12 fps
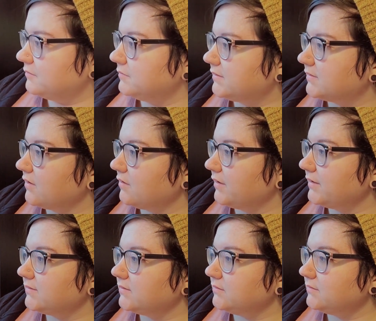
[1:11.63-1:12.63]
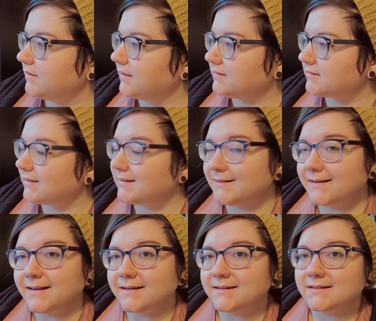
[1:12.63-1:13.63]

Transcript: So as soon as I get